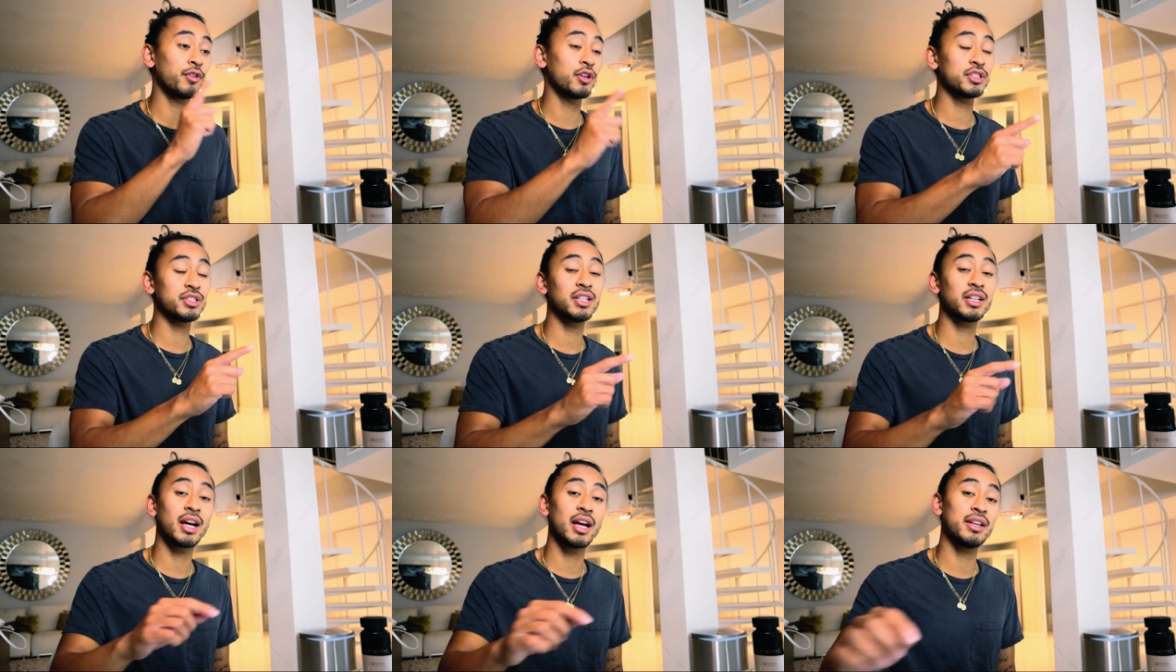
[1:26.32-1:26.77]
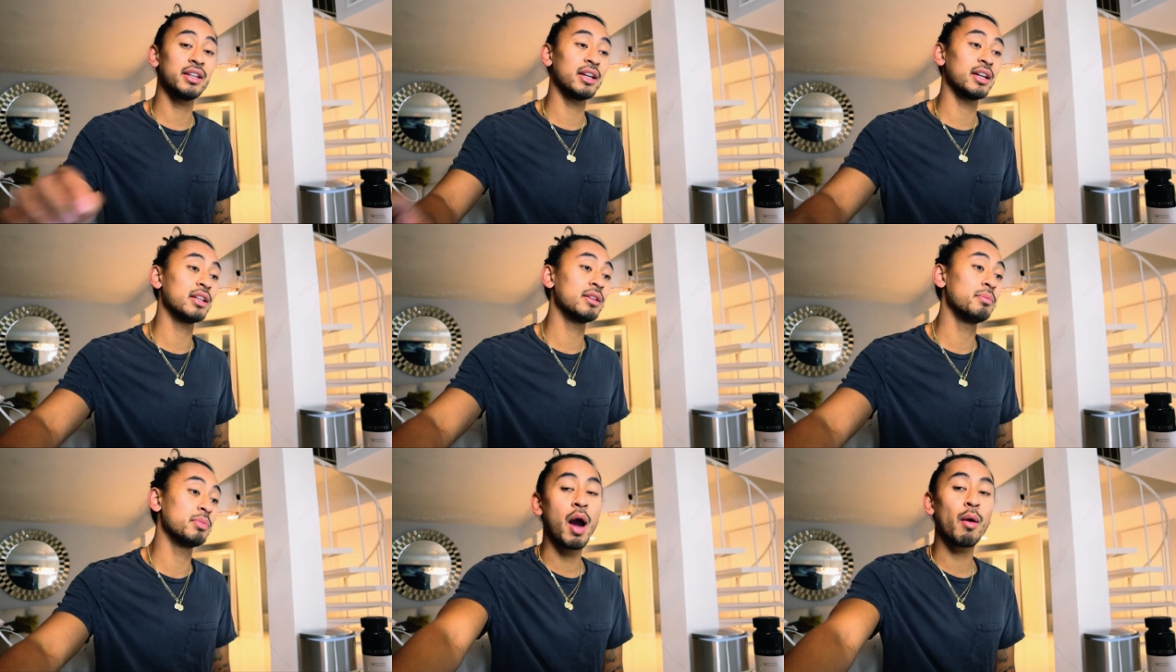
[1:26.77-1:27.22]
first thing I
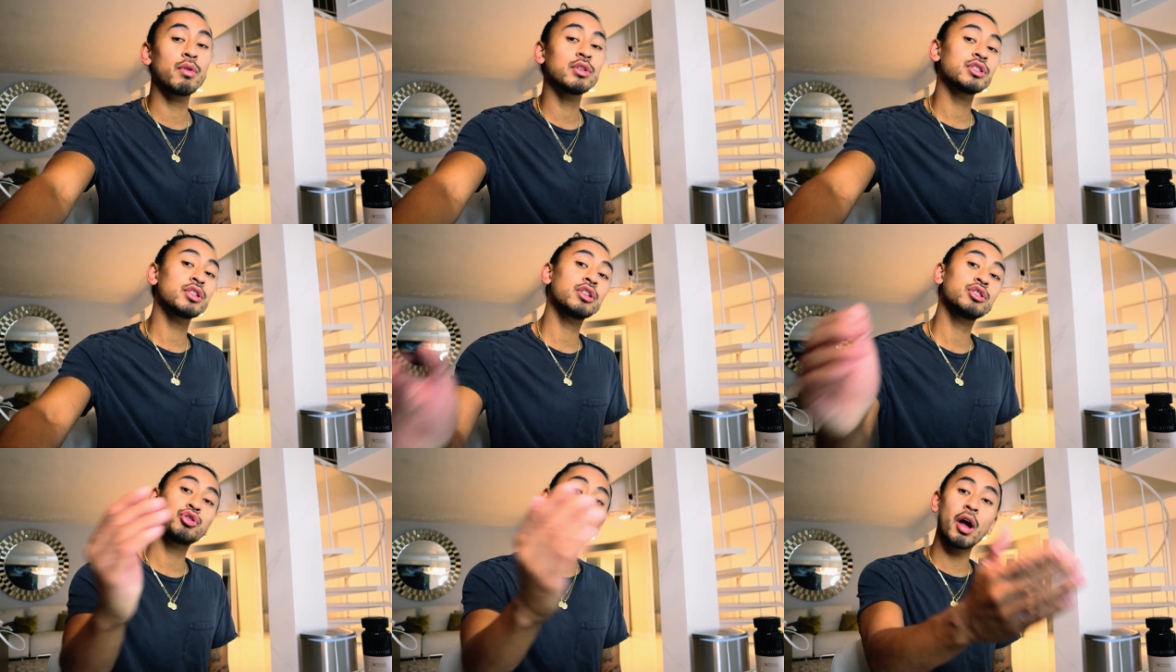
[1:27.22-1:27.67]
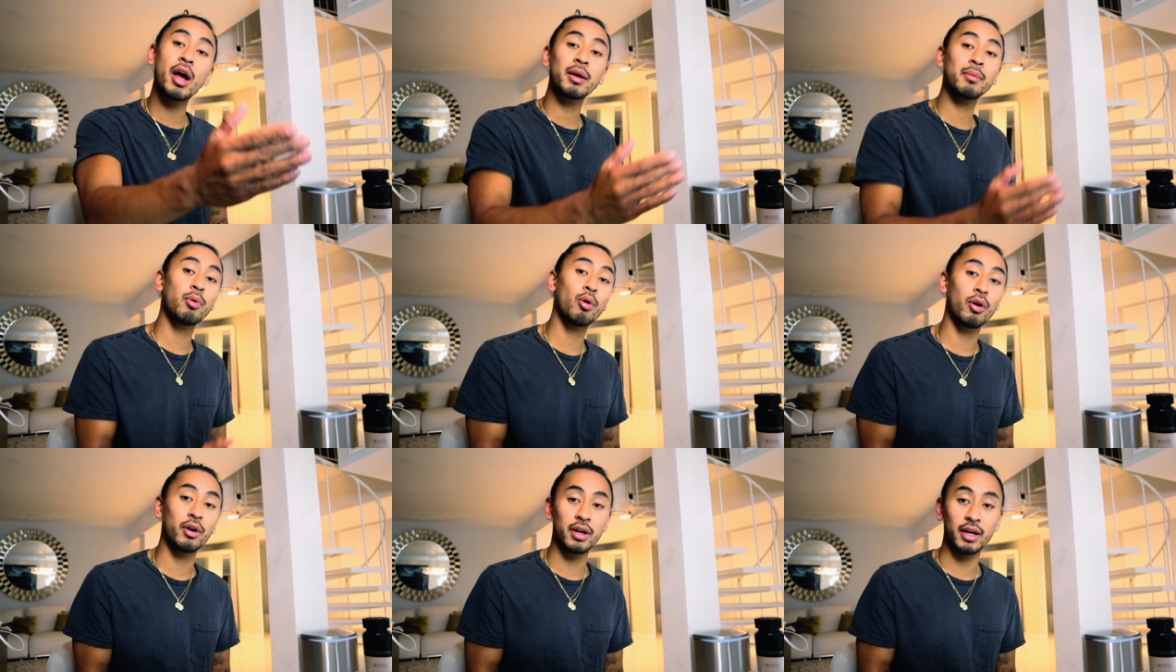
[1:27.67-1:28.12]
did, I went to the
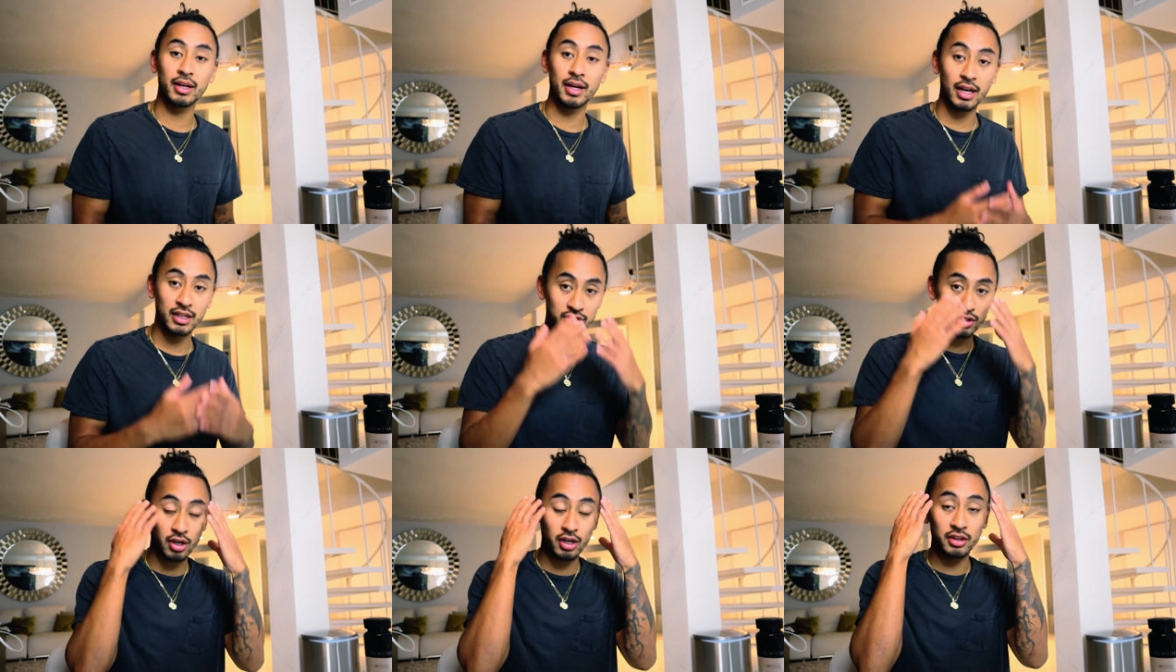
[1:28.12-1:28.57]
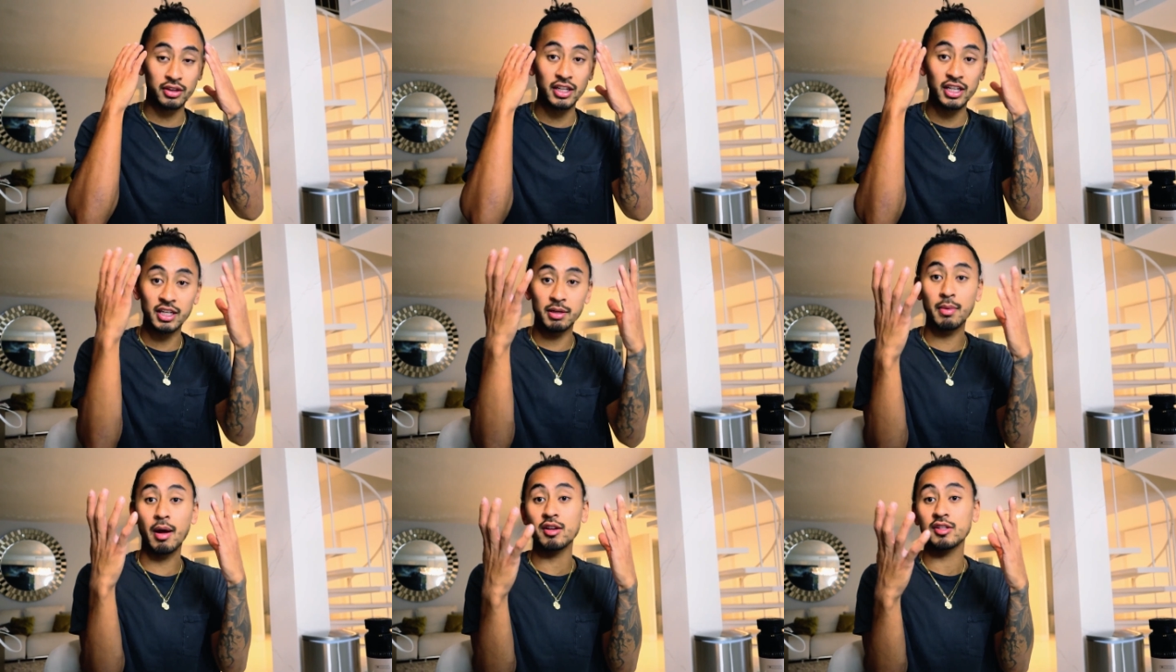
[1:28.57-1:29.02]
drawing board and I started
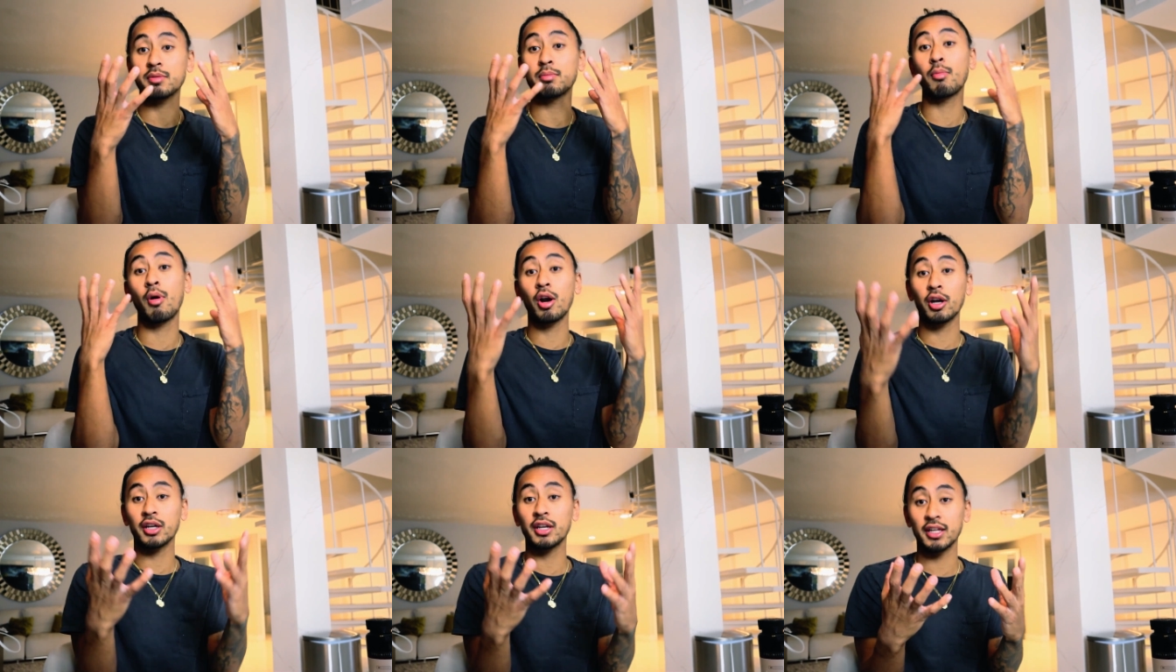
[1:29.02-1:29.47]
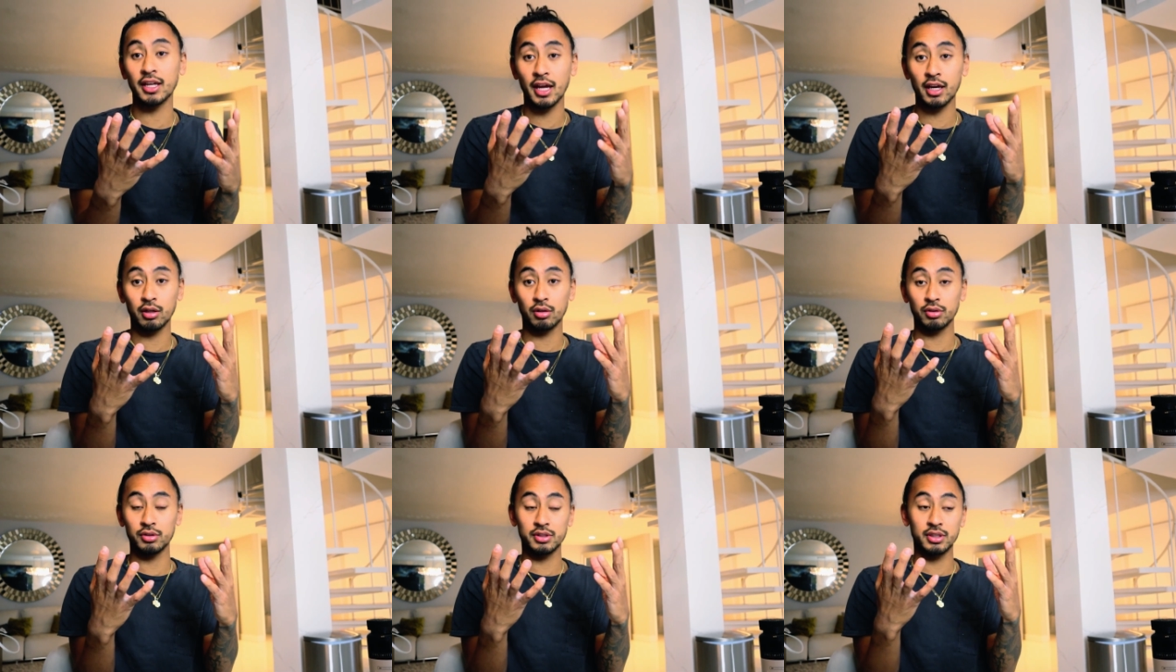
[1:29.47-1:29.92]
thinking about some marketing
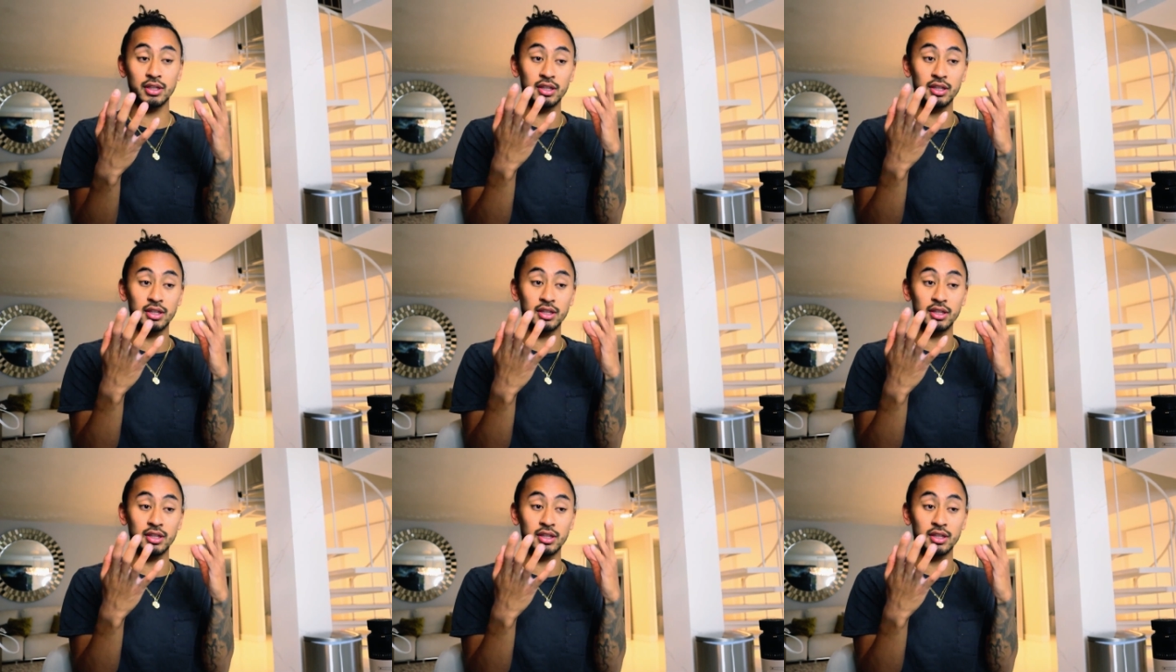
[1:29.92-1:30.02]
angles,